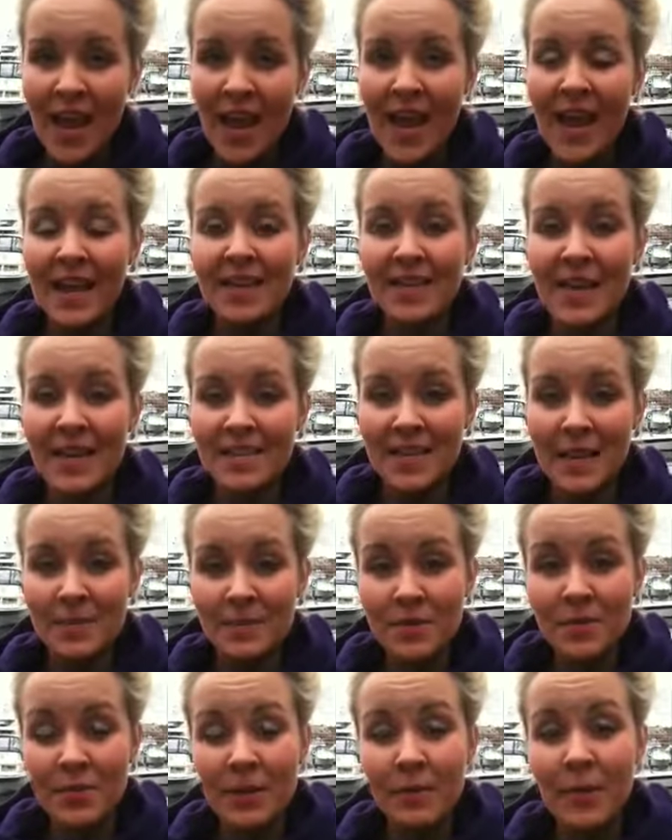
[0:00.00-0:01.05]
And that's
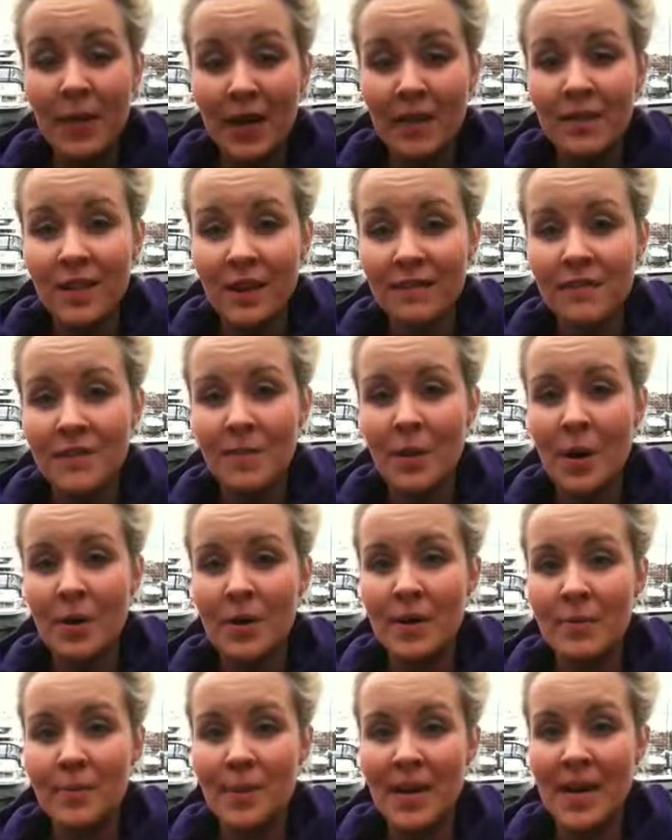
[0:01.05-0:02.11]
absolutely what I loved about
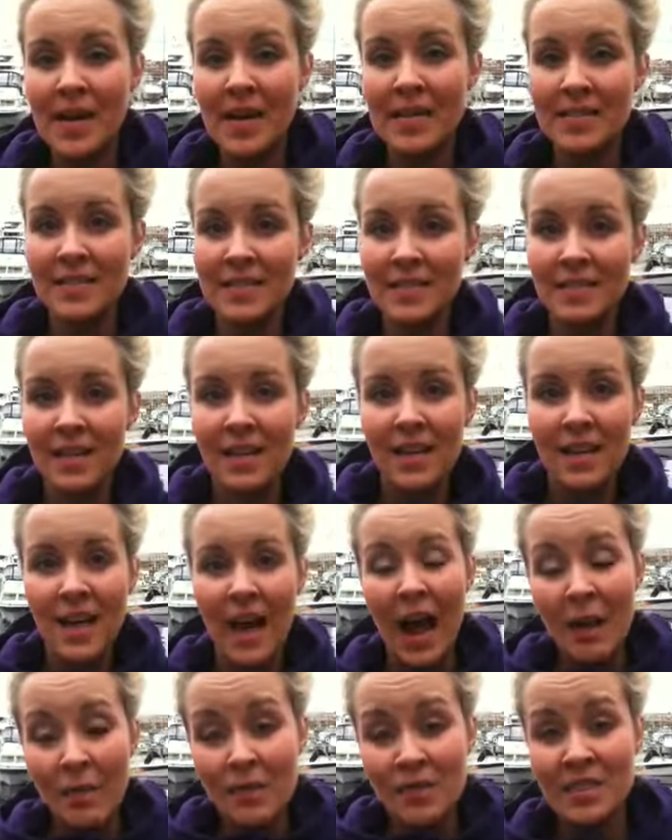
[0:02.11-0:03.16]
it because
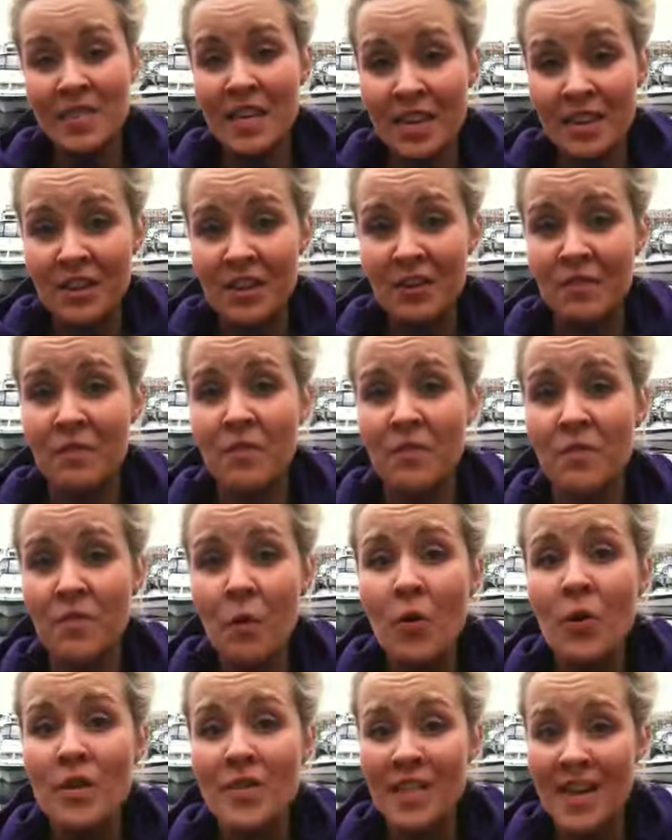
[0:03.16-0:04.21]
I was sitting there for
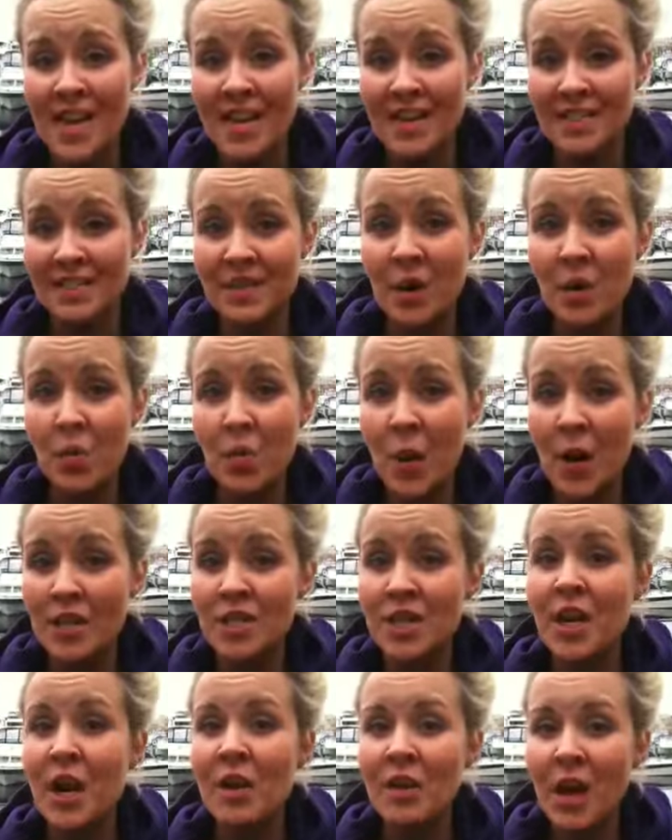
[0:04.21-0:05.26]
four days
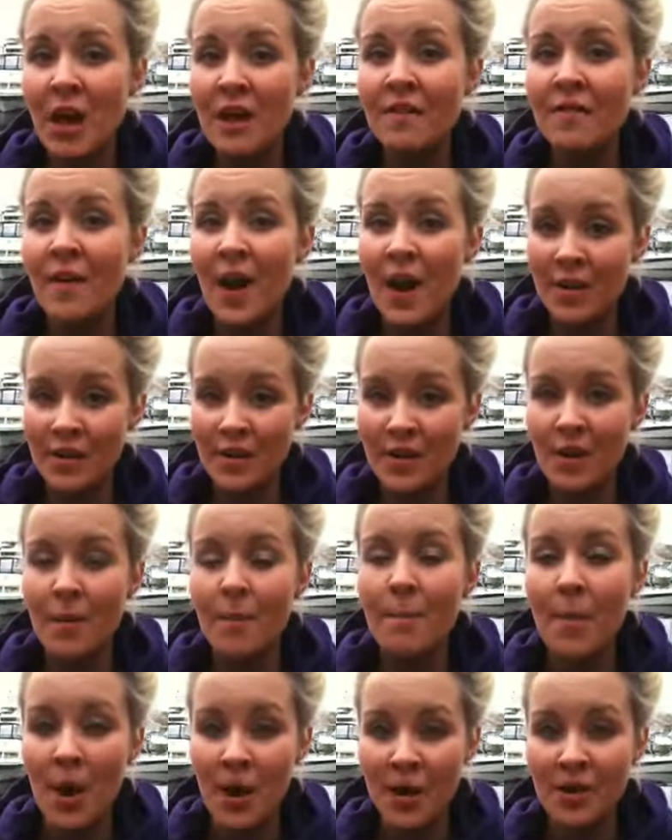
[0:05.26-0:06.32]
watching a lot of other
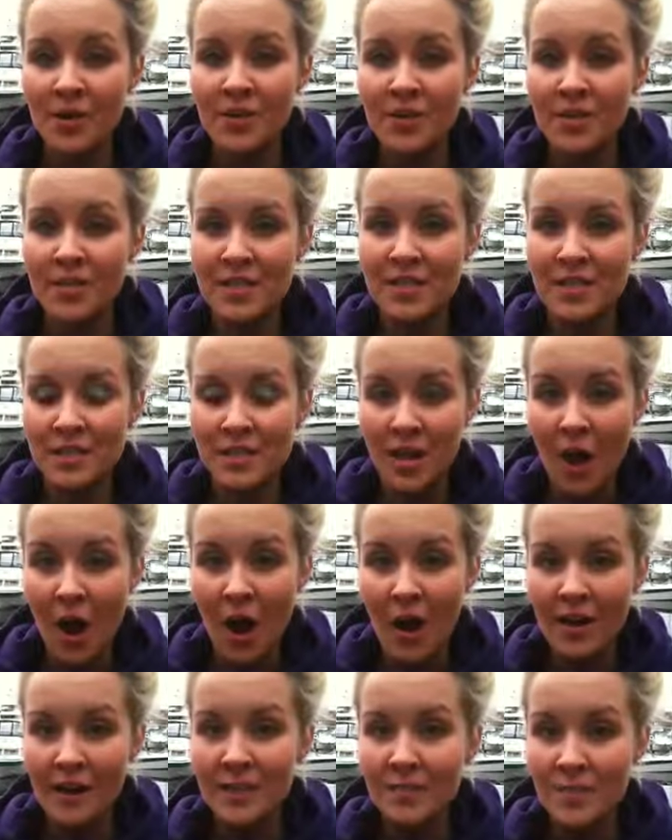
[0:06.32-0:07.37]
marketers
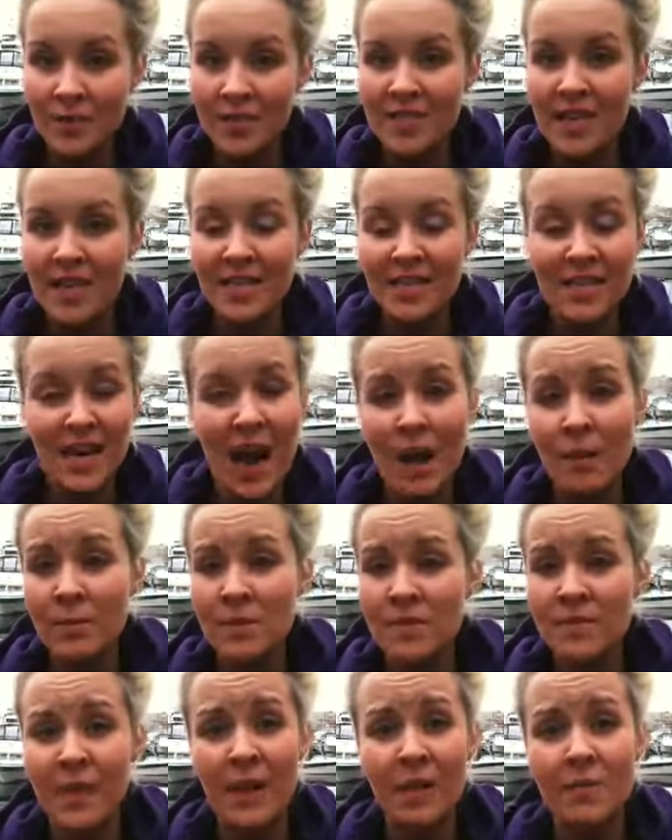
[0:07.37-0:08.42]
talk and present, and I
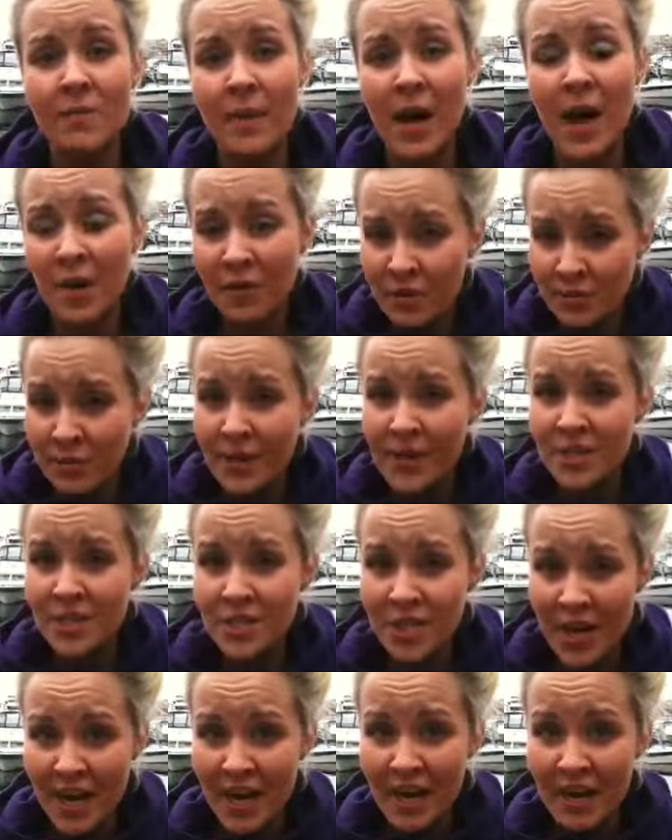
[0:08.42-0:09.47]
almost fell out of my
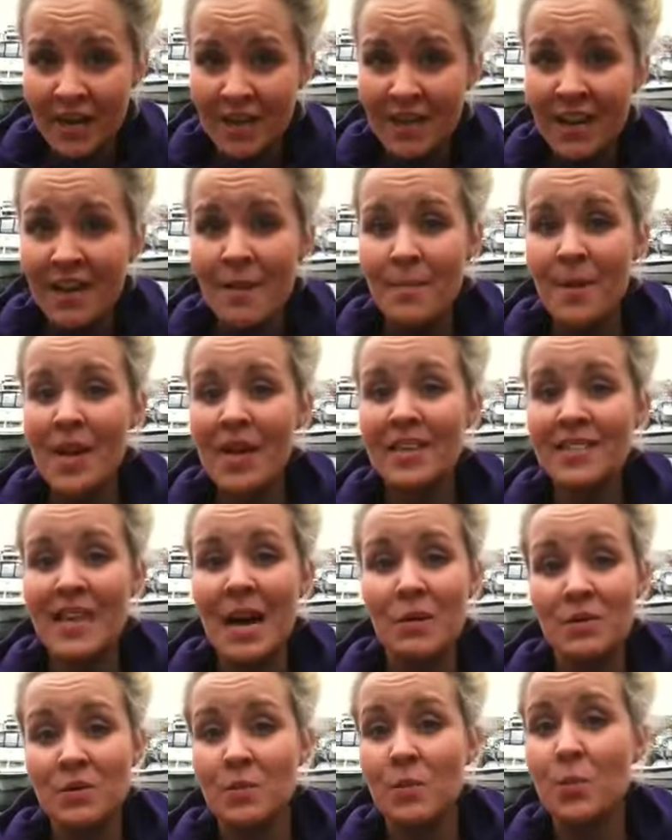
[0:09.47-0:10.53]
chair because
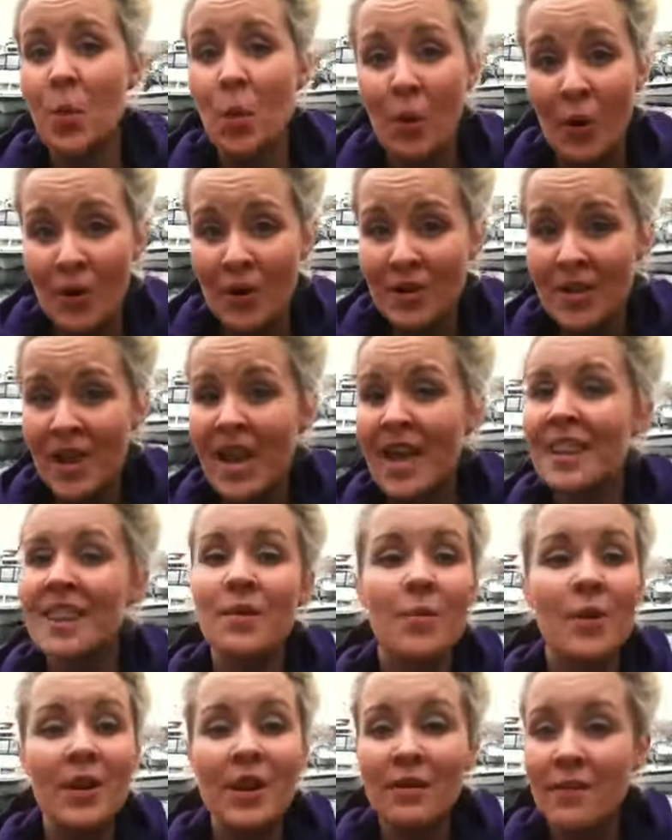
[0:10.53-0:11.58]
I was bored. They
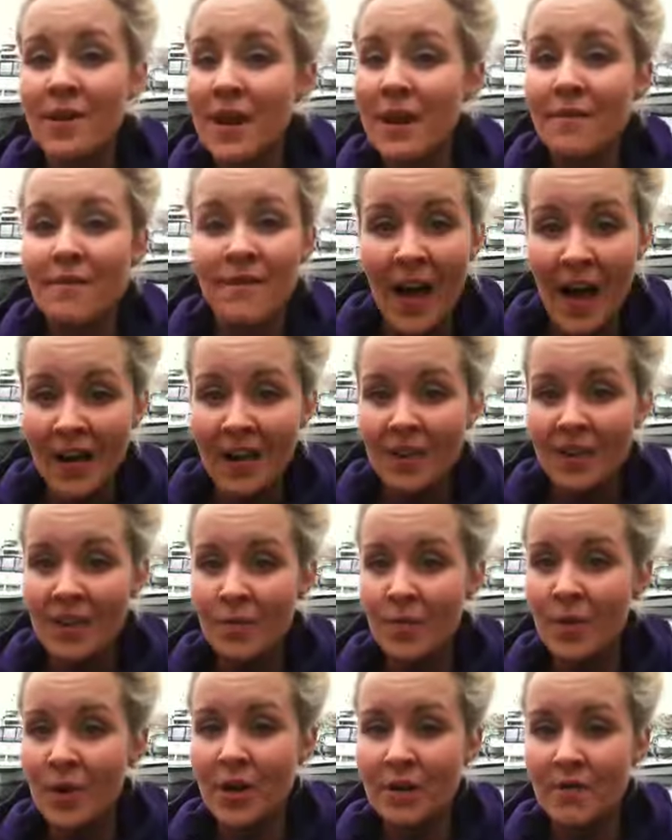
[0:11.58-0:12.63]
weren't giving enough value, they
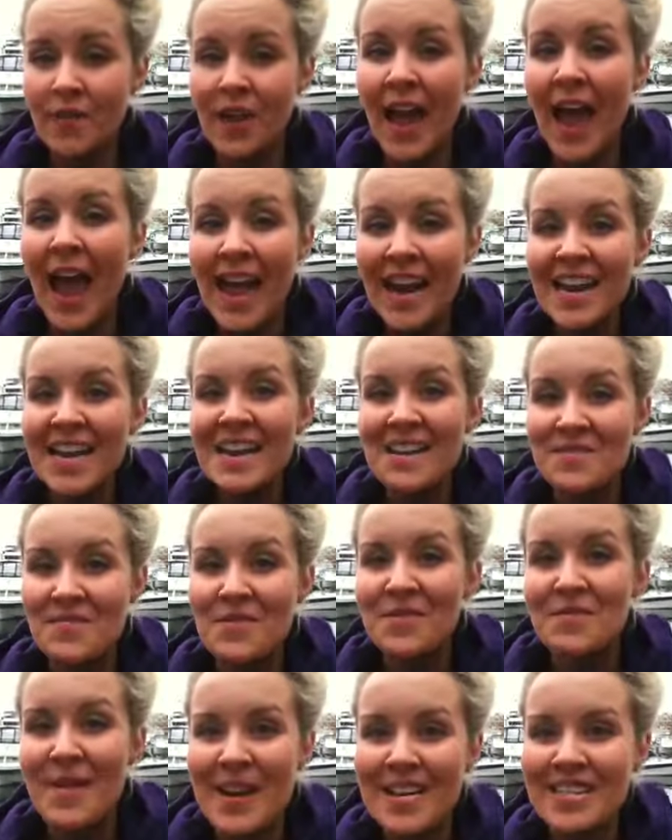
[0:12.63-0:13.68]
weren't giving any
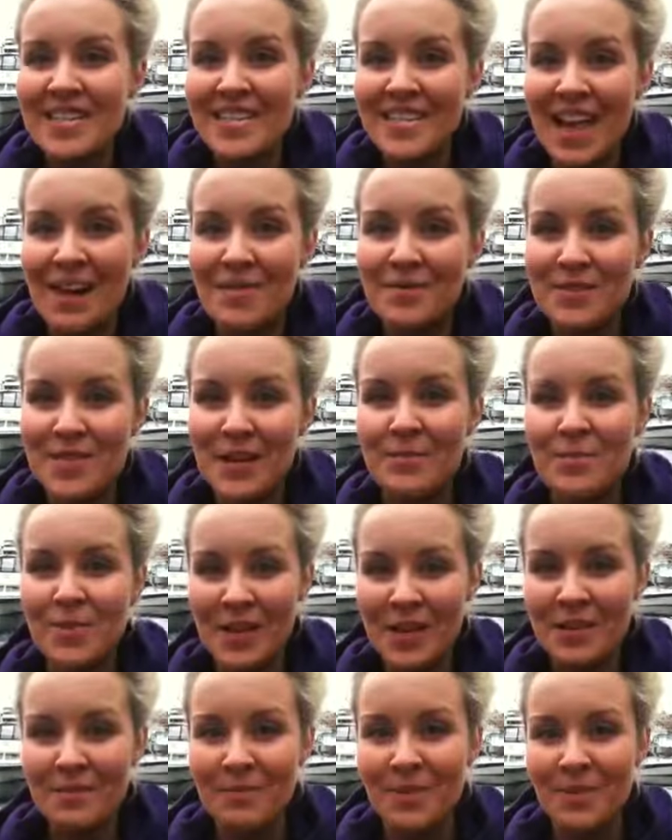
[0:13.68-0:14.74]
information that was
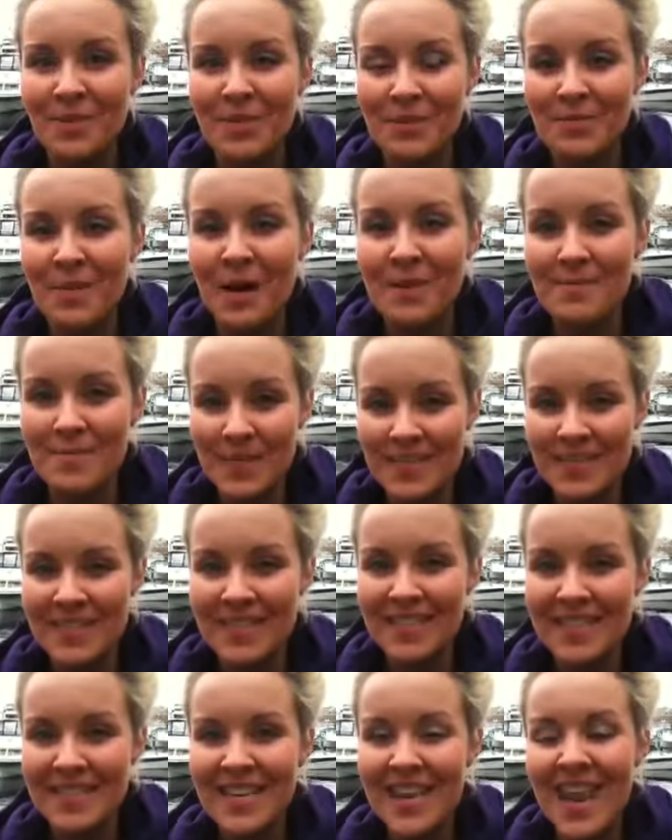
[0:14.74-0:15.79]
applicable to my
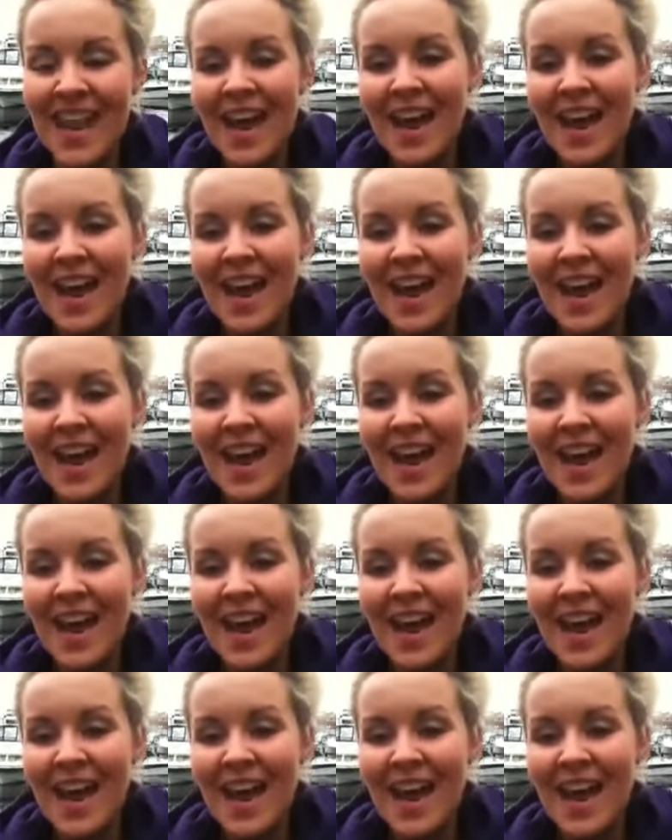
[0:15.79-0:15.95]
business.